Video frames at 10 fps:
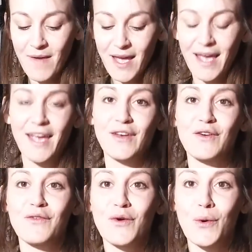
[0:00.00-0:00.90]
and
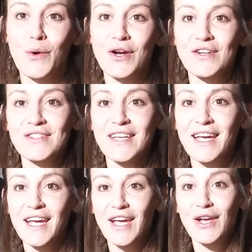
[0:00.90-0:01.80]
of course
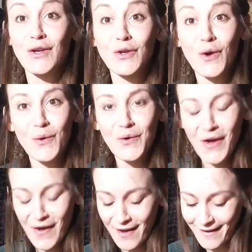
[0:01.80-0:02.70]
in
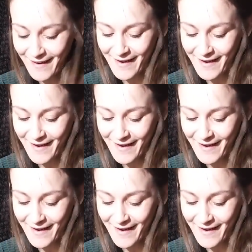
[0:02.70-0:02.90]
yoga.